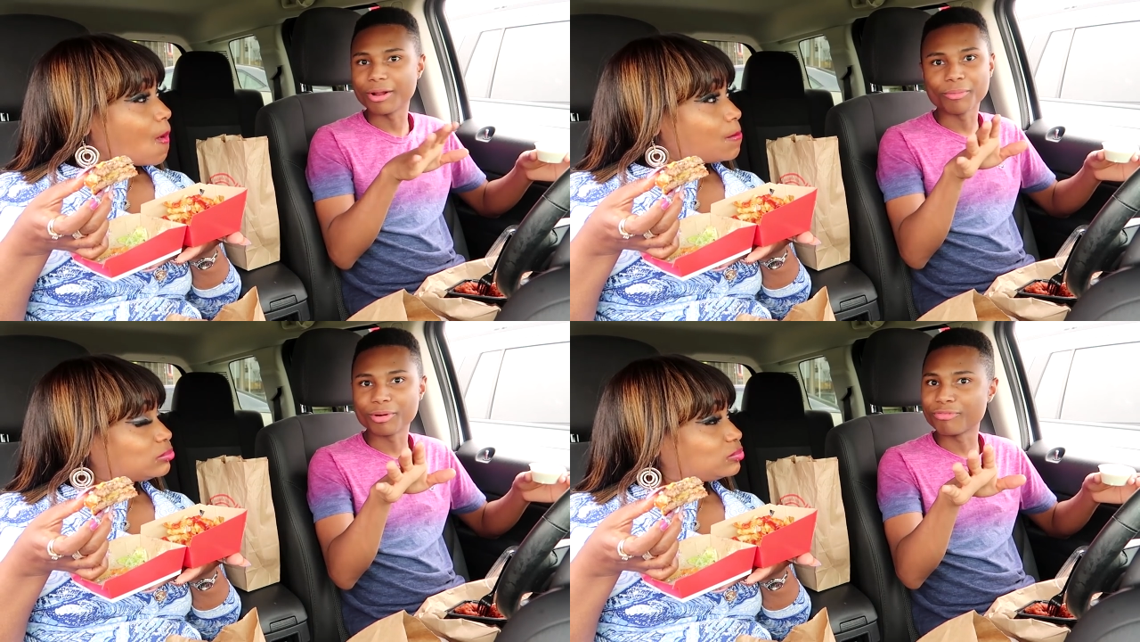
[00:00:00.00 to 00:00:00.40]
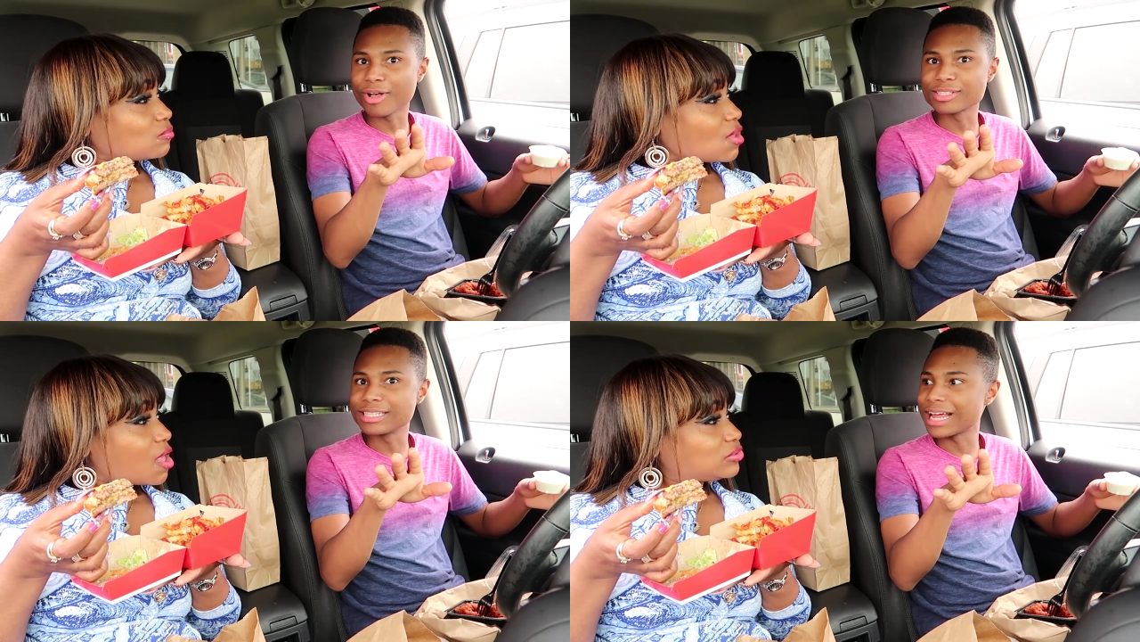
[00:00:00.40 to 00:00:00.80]
Speaker 1: I don't want to
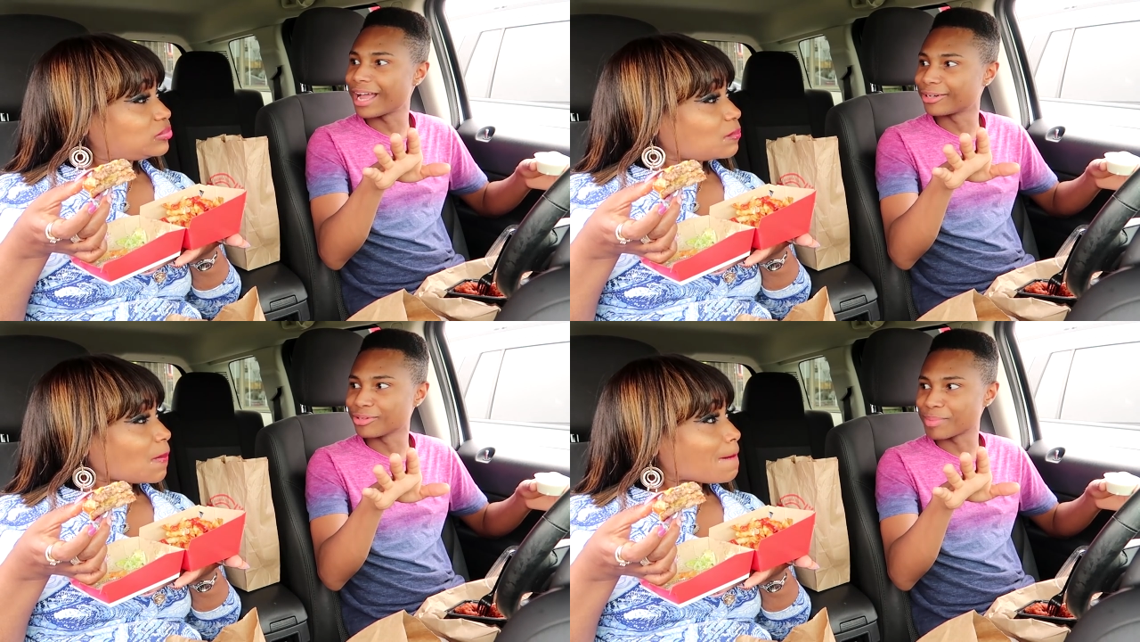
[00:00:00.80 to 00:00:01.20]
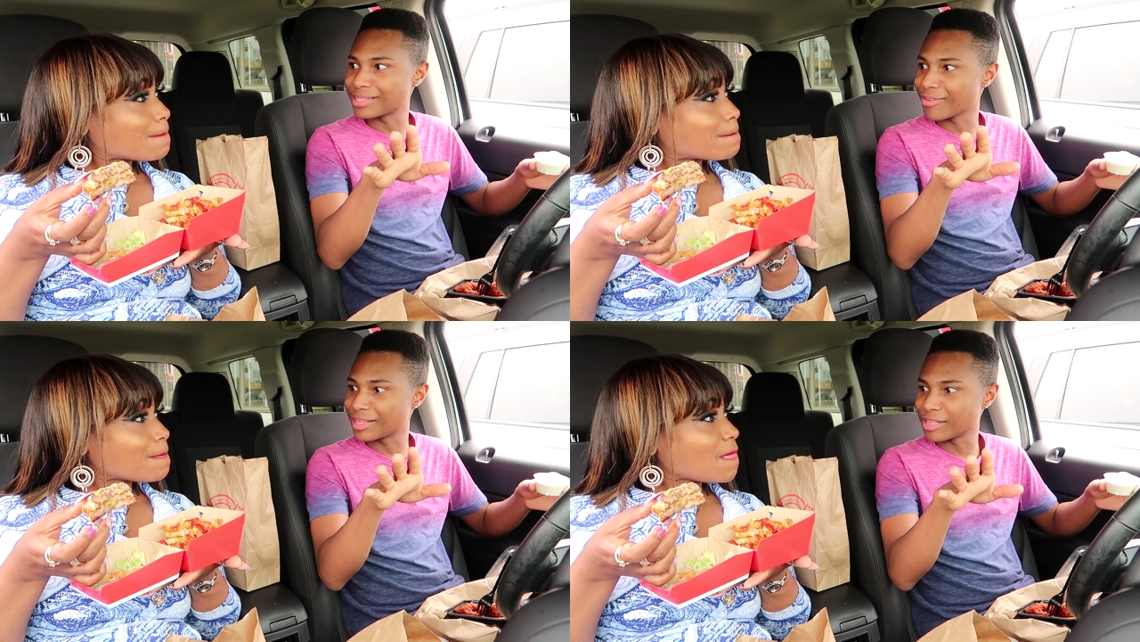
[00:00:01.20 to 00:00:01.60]
falsely diagnose
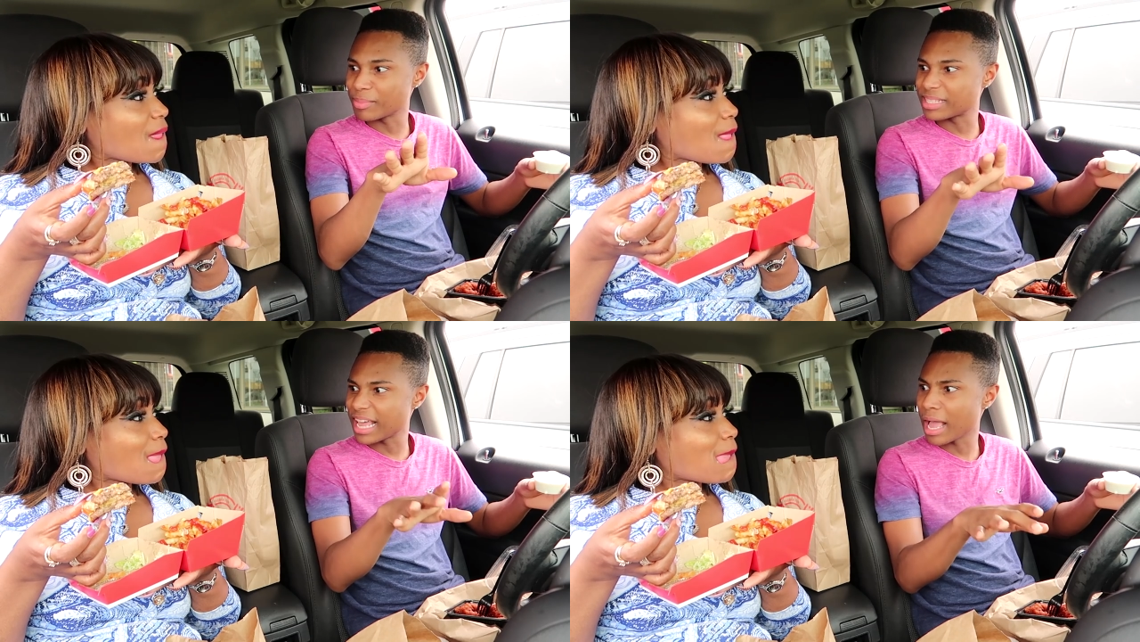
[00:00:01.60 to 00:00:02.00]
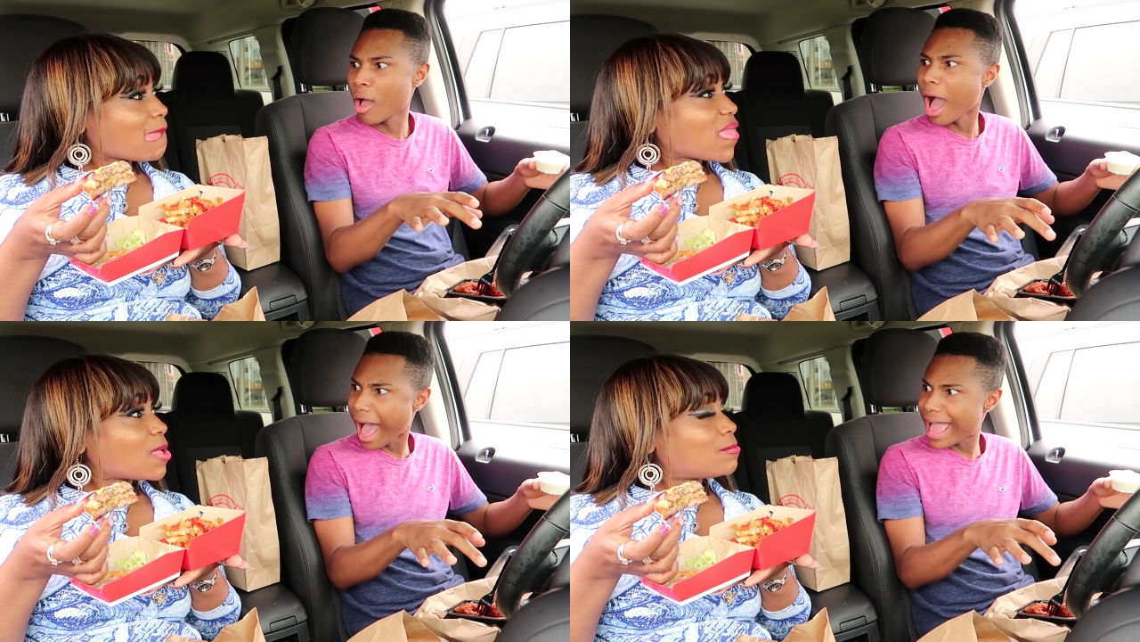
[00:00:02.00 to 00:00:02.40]
myself because they'll be saying,
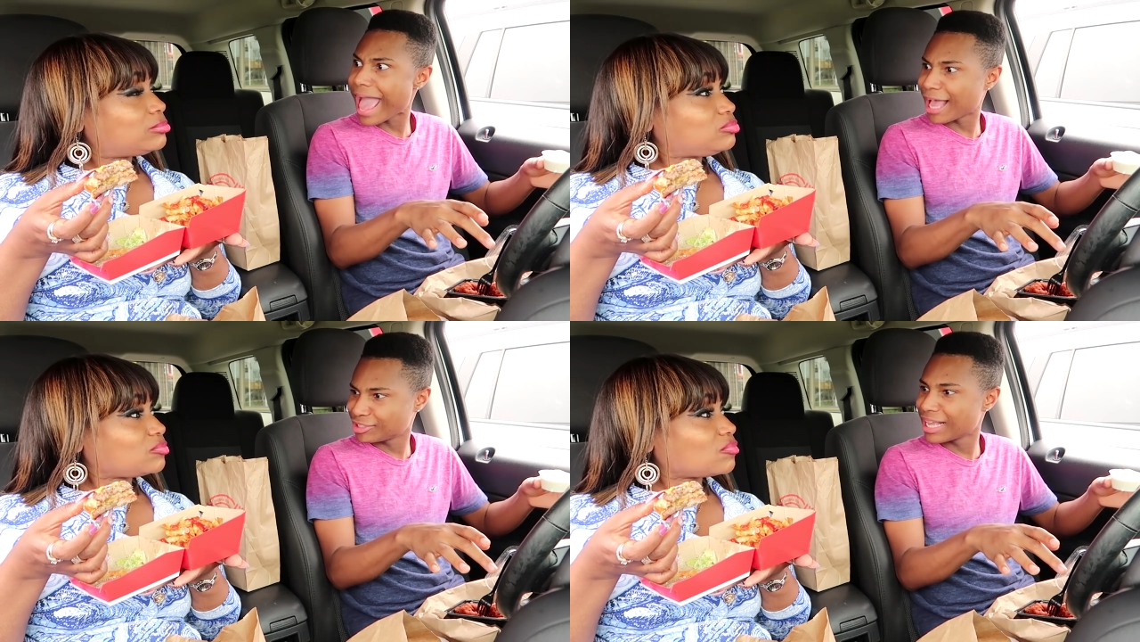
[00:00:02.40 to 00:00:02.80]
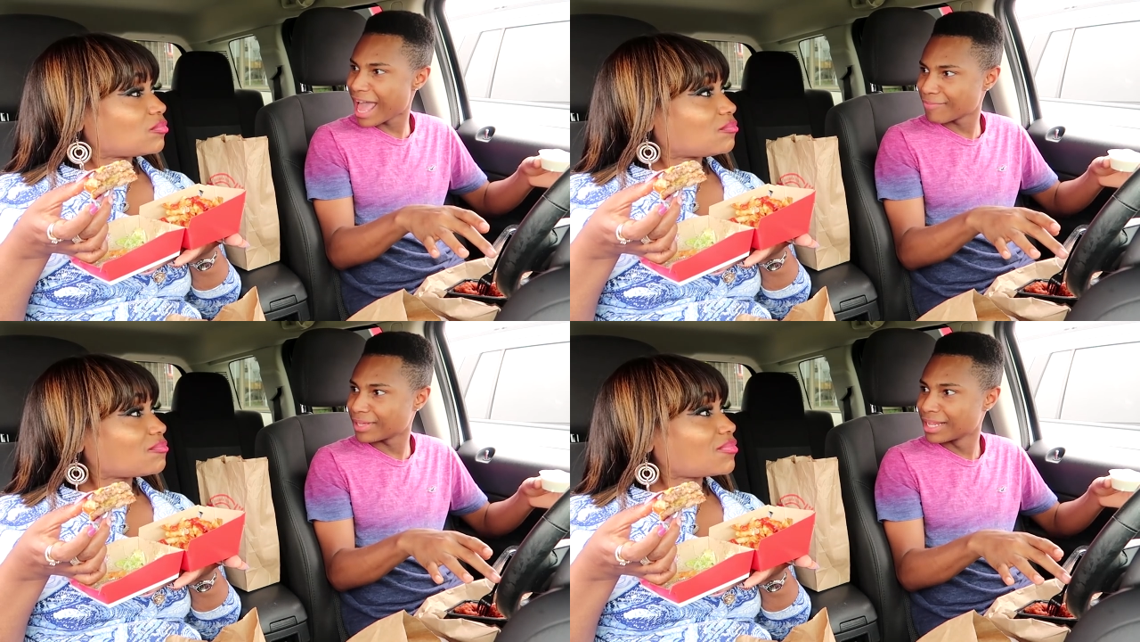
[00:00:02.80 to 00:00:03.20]
I actually
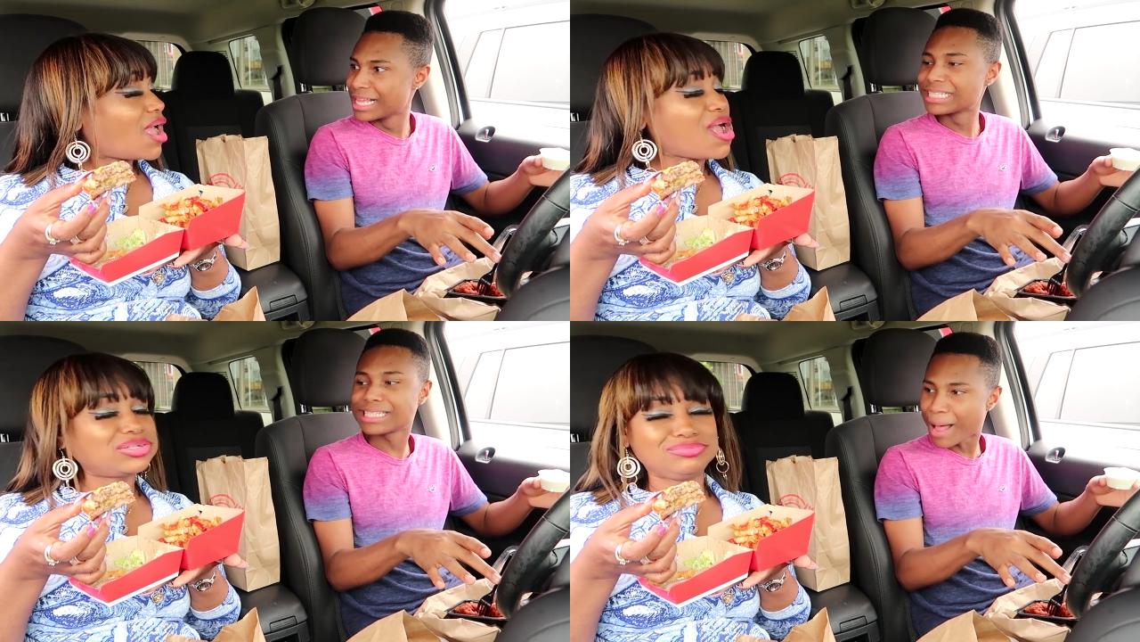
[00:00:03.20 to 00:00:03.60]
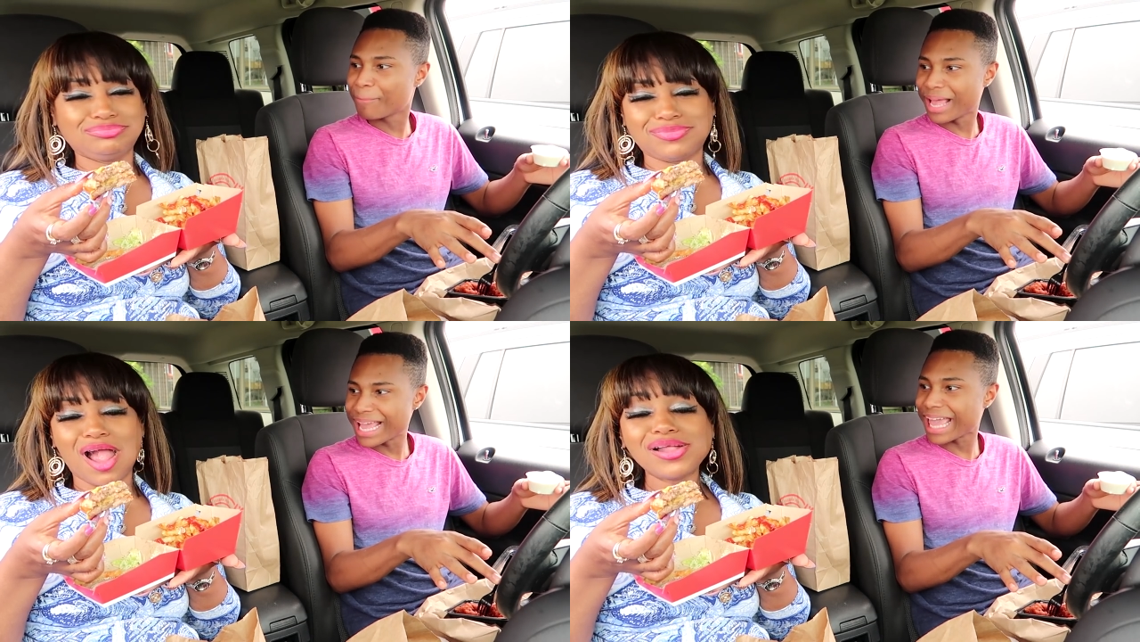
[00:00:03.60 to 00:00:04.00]
have it.
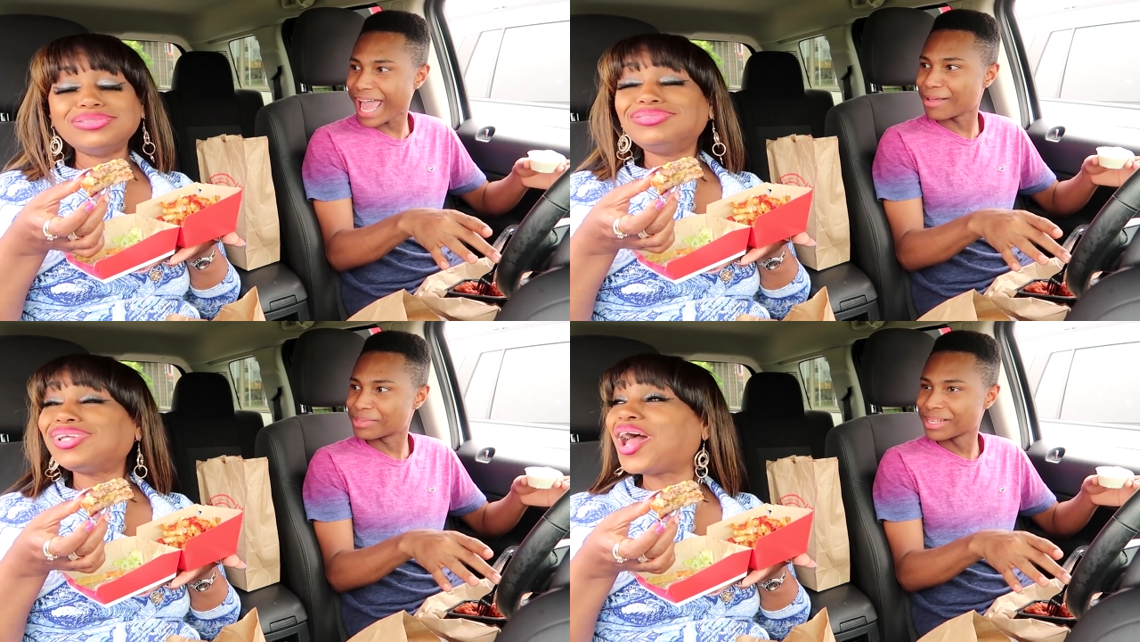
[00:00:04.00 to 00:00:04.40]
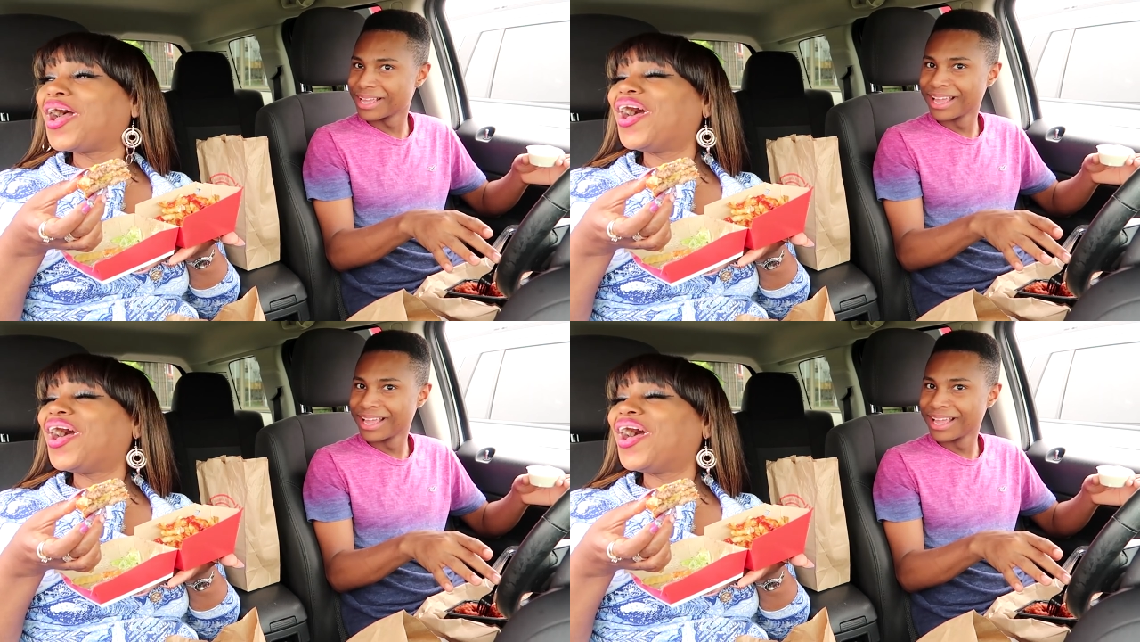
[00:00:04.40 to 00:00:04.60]
Stop playing games.